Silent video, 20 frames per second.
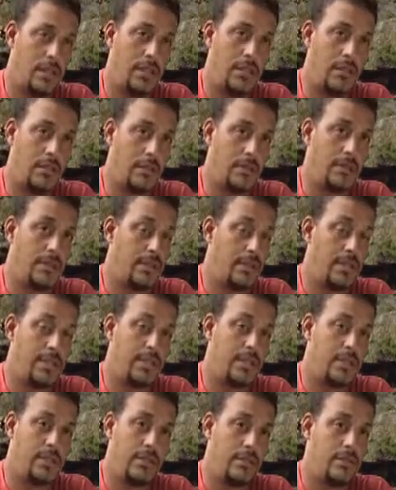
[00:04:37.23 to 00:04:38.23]
You know,
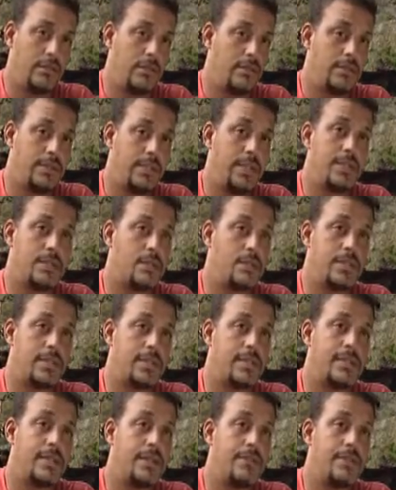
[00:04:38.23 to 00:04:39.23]
this was the